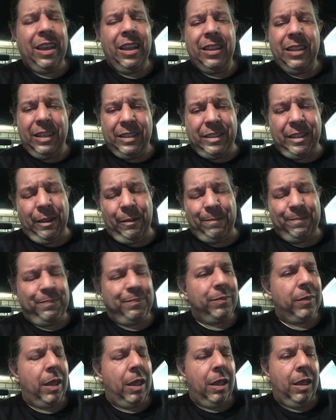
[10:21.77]
Listen,
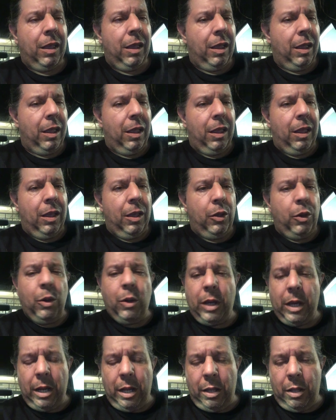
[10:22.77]
you
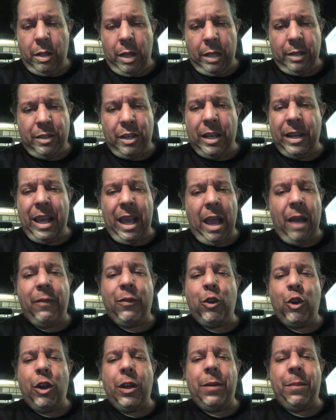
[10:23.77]
going to It's gonna have
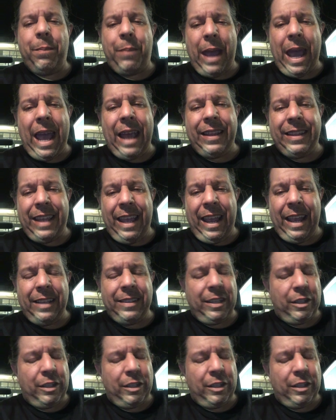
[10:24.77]
good and bad days.